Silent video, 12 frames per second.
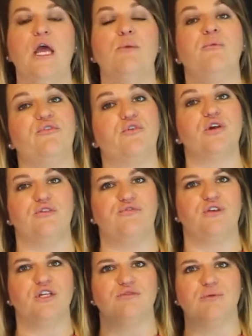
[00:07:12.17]
before you
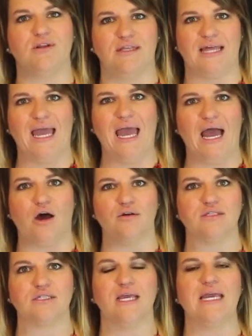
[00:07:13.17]
finish building the
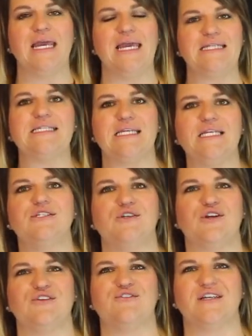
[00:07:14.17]
house, it's
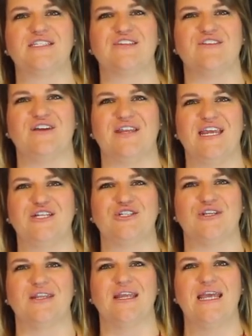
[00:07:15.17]
easier to fix the
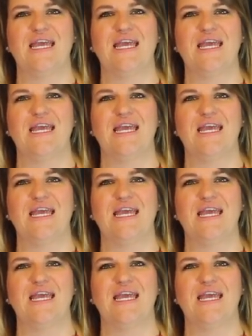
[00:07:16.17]
foundation.